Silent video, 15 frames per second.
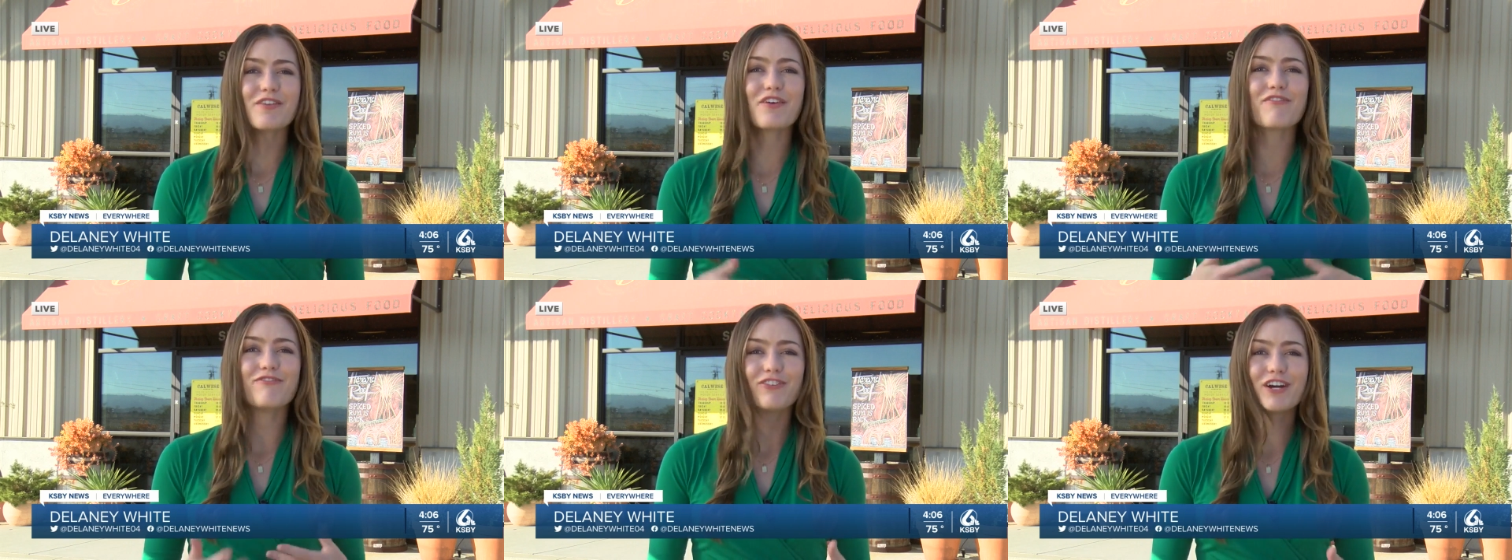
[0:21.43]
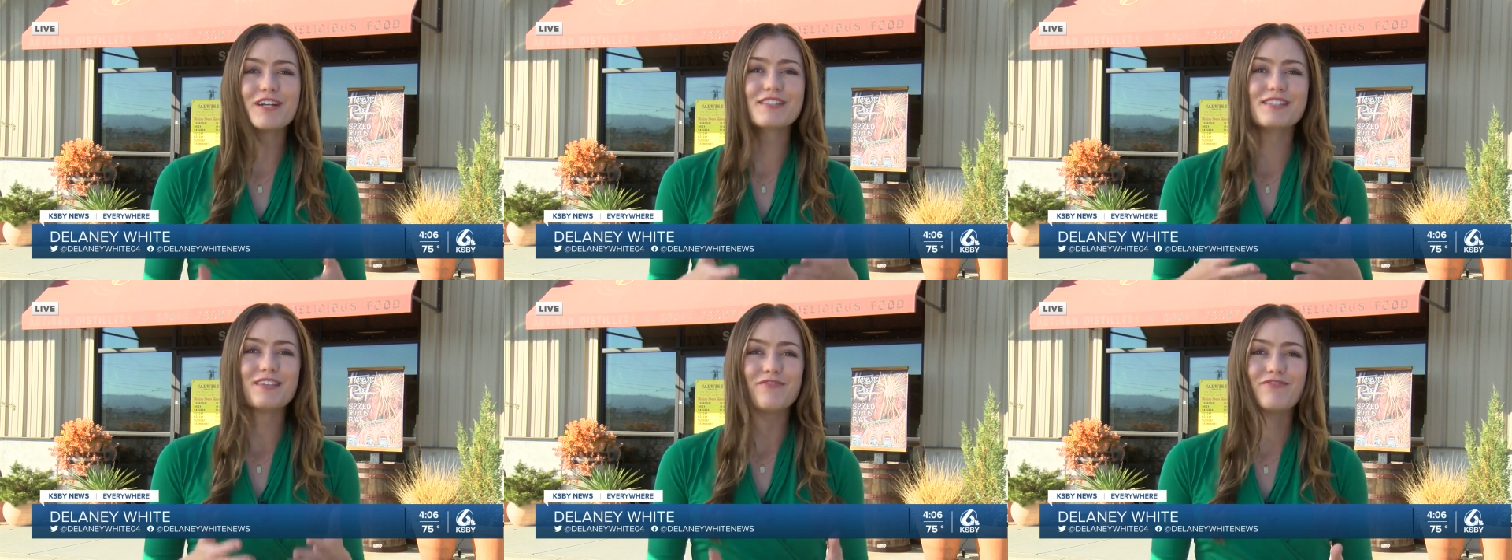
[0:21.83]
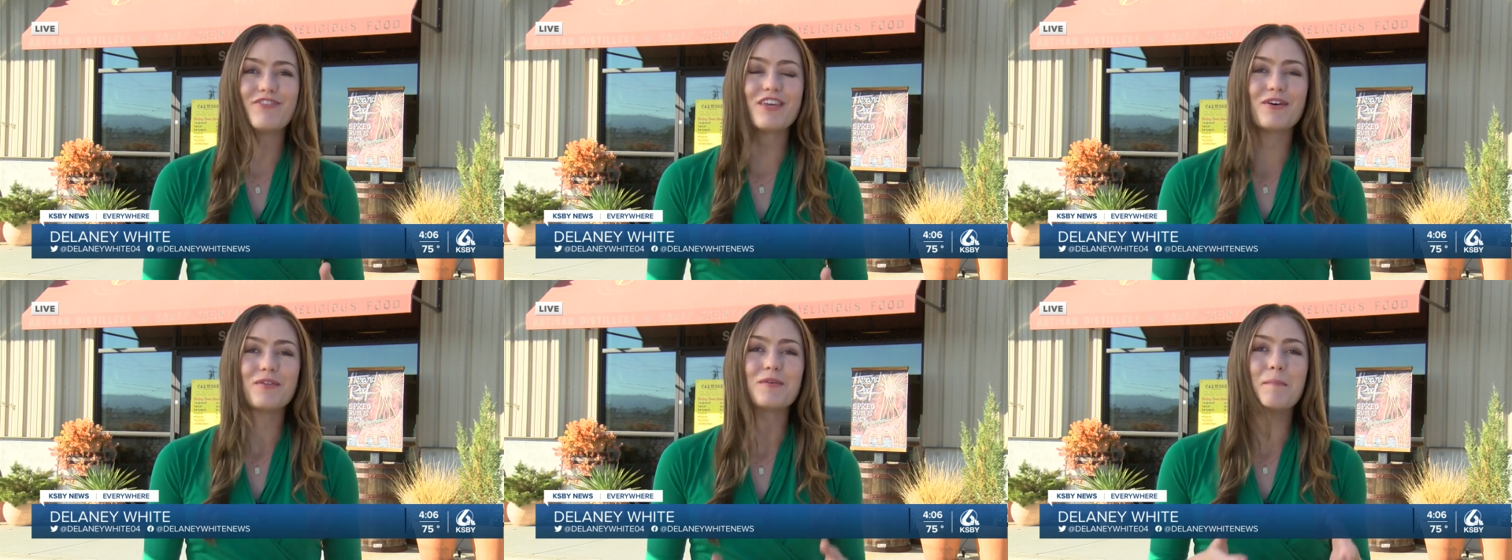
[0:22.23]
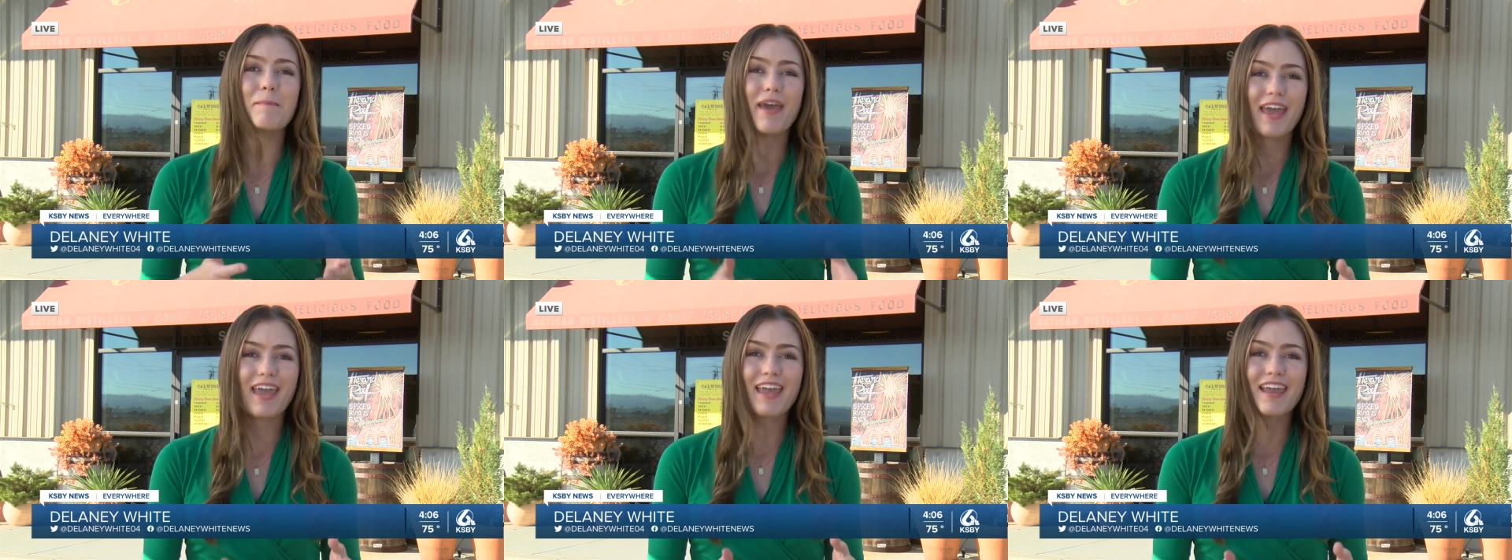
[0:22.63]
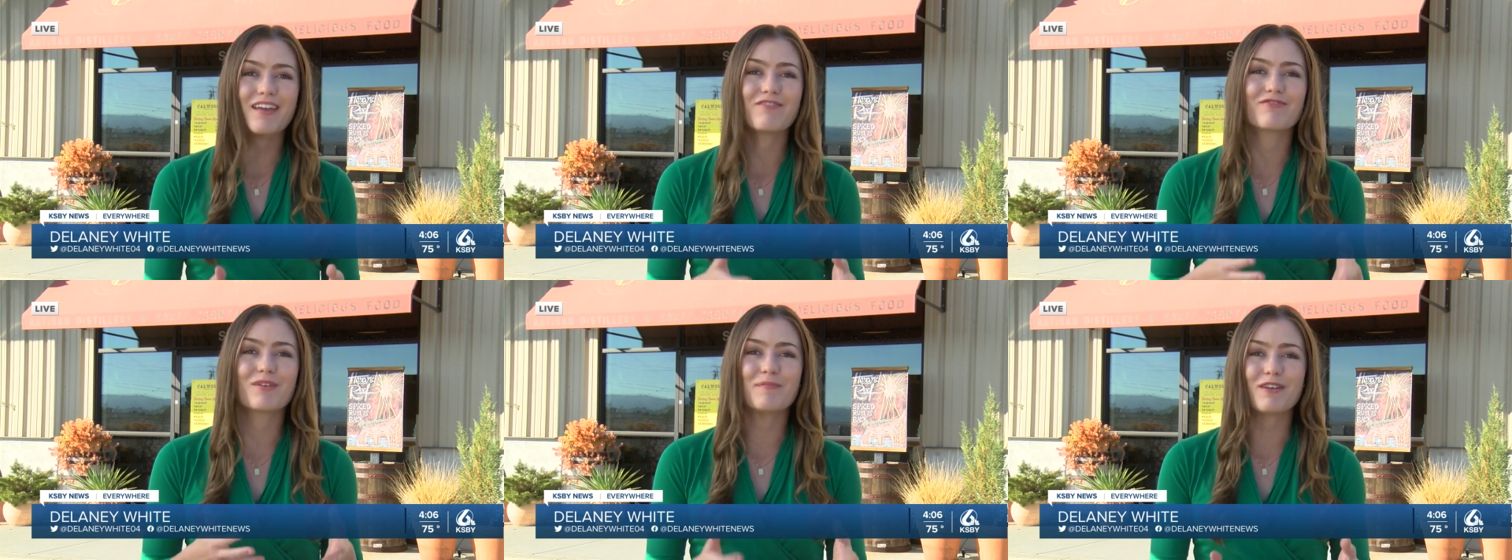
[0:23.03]
the first to feel the
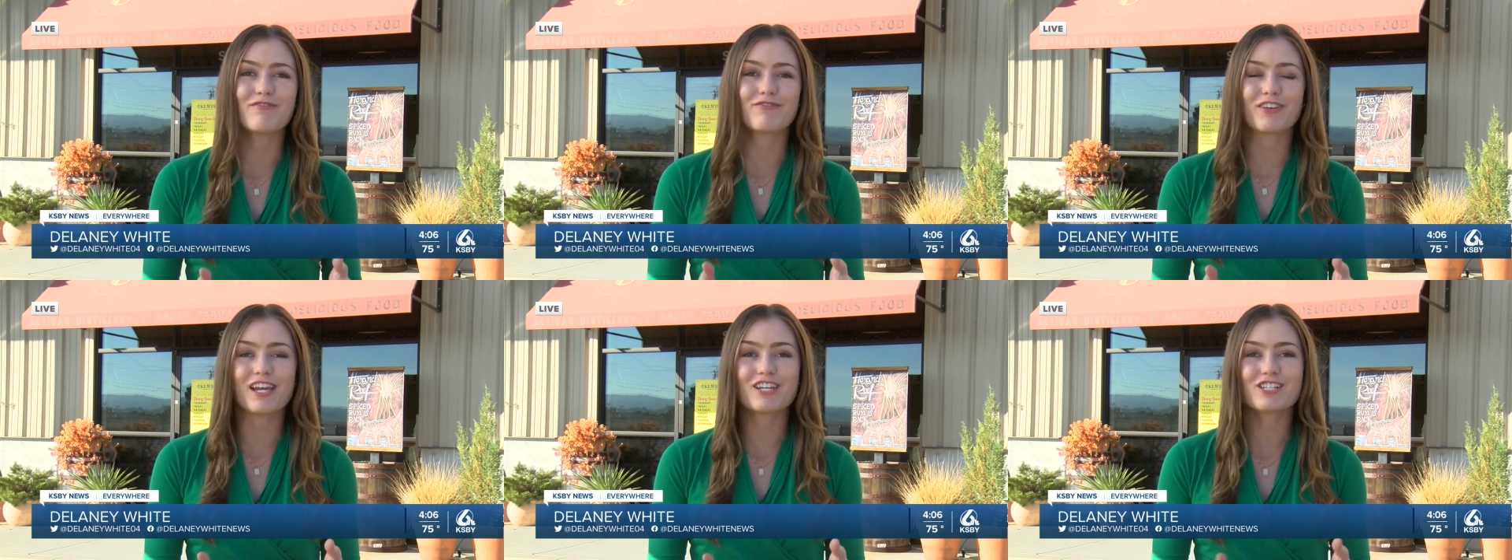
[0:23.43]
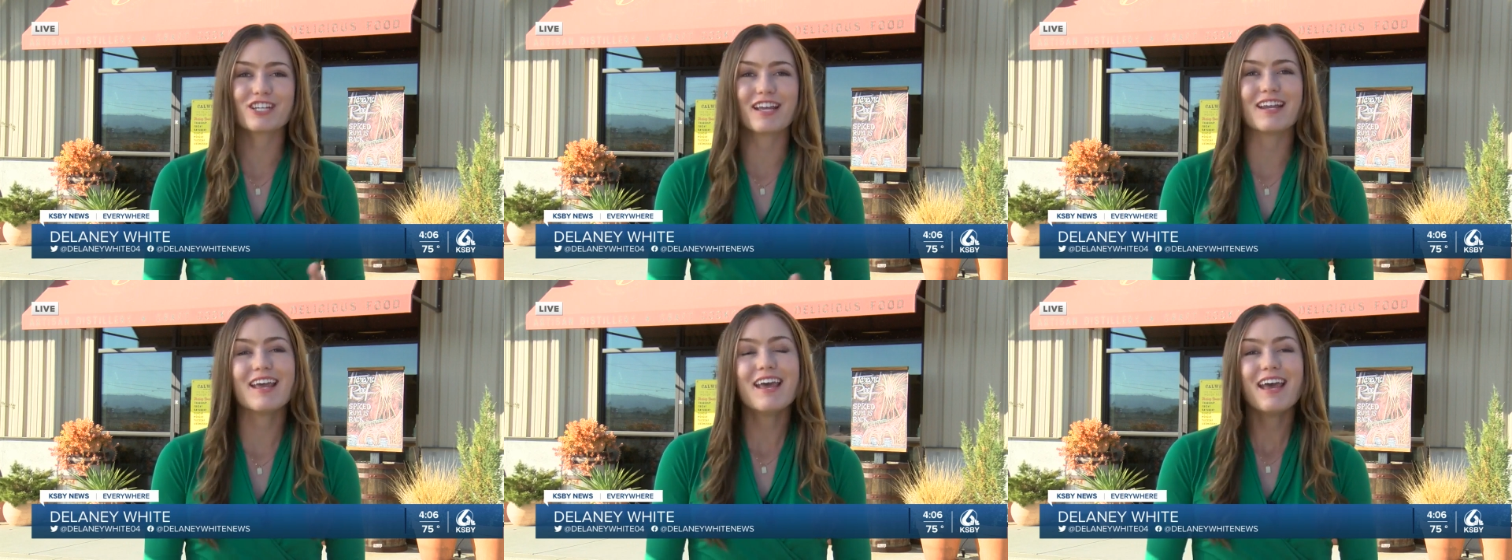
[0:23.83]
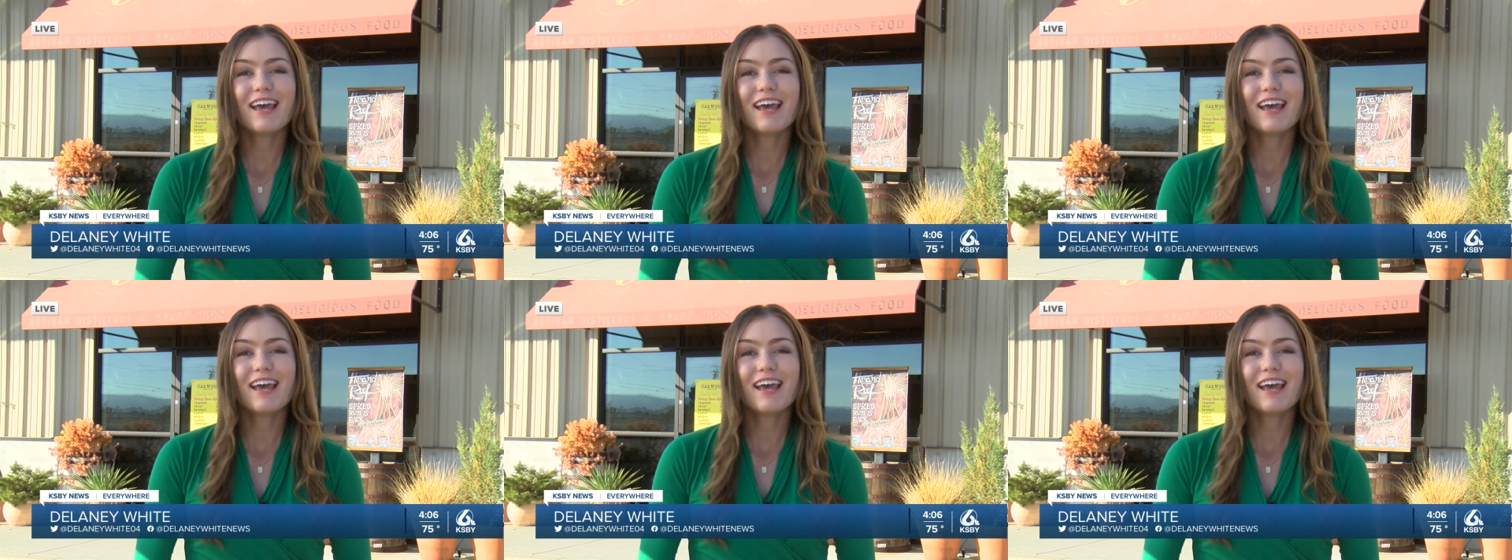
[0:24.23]
pain from inflation.